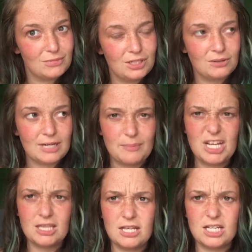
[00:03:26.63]
you know what I
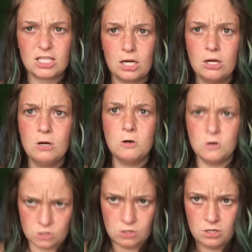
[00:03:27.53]
mean? And then he's like,
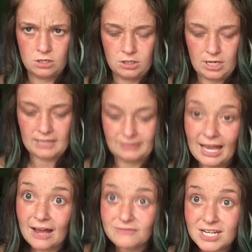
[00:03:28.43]
and
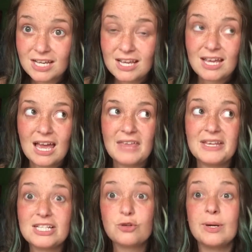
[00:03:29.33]
left. And
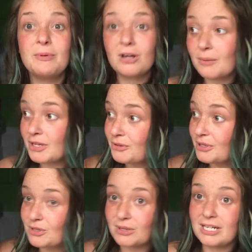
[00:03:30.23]
then he's creeping on me
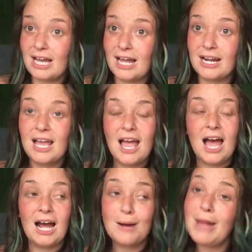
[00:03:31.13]
through the door again.
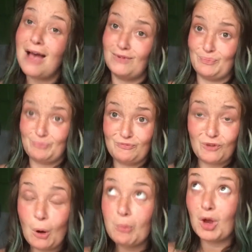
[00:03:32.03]
I'm having a
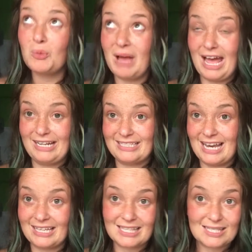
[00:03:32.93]
full-blown panic
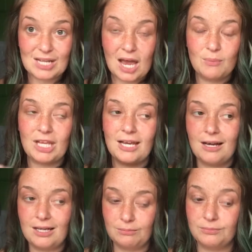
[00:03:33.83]
attack at this time. Like,
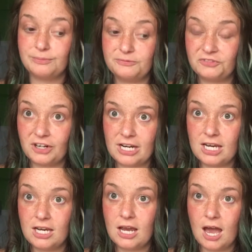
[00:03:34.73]
I'm
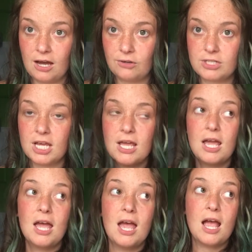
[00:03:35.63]
freaking out.
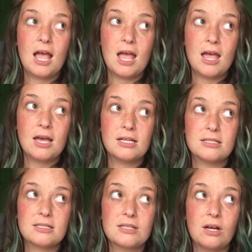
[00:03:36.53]

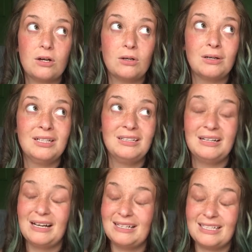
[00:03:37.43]
And so,
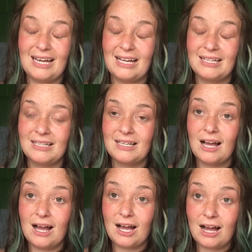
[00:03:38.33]
yeah,
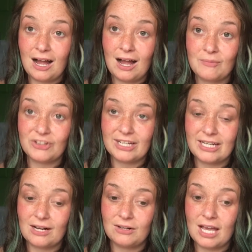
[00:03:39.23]
I'm
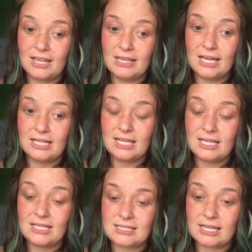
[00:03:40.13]
freaking out. And then
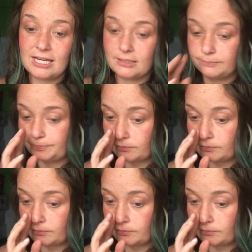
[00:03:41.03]
he's like